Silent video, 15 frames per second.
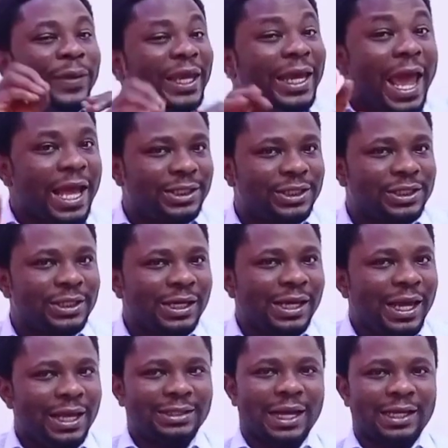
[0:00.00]
pH
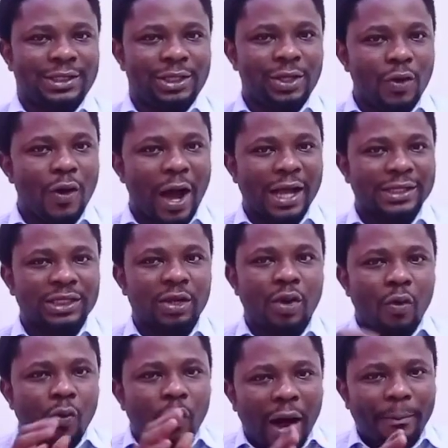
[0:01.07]
is as low as
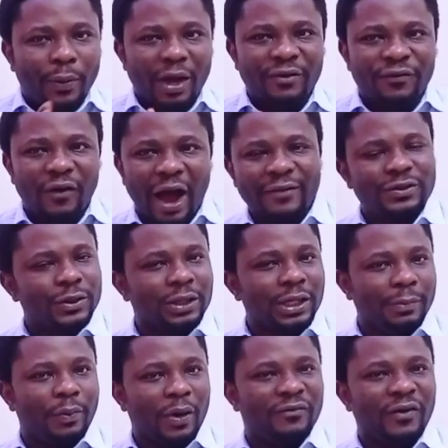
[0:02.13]
1.5 to
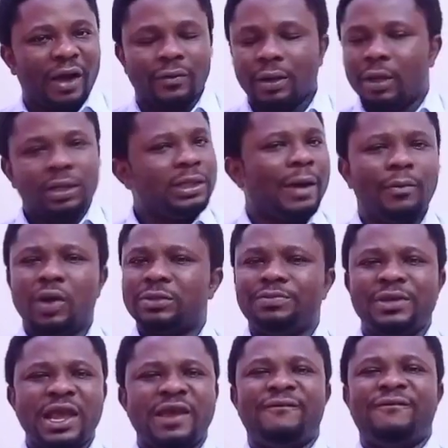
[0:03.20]
3.5. That must
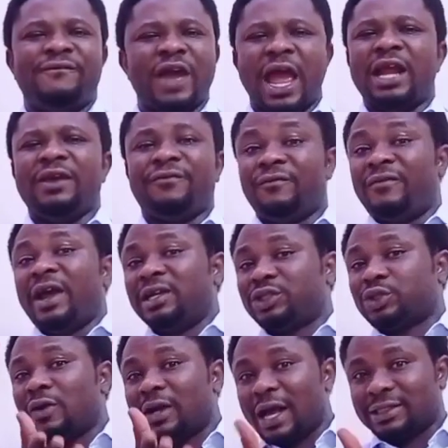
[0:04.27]
be a very, very
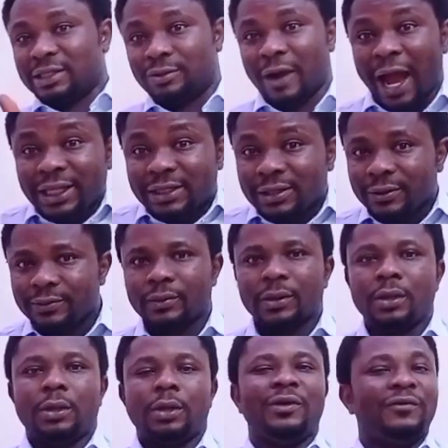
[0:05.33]
strong acid, right?
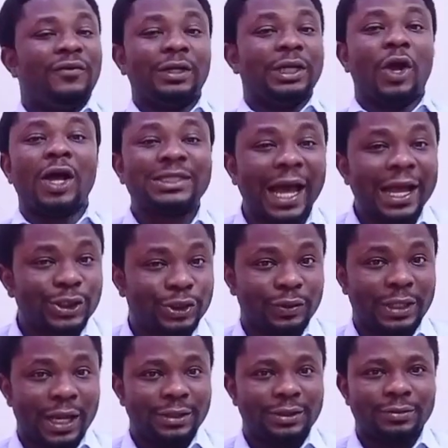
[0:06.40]
For the non-science
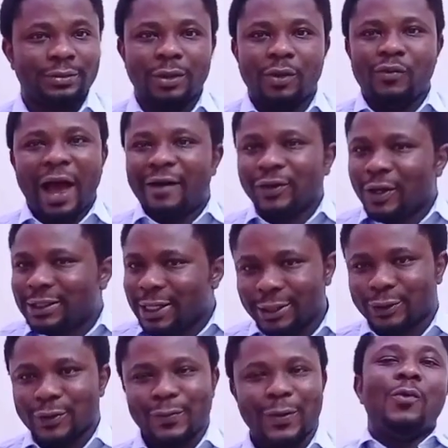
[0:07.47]
student, we have not said
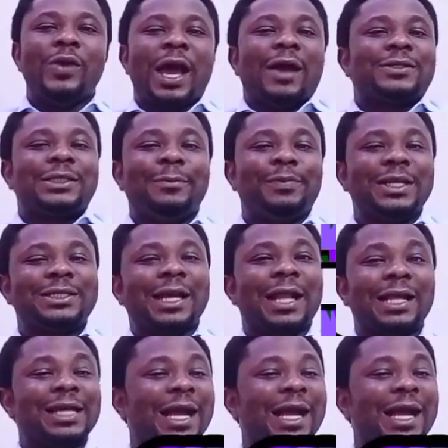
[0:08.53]
so. We have simply said that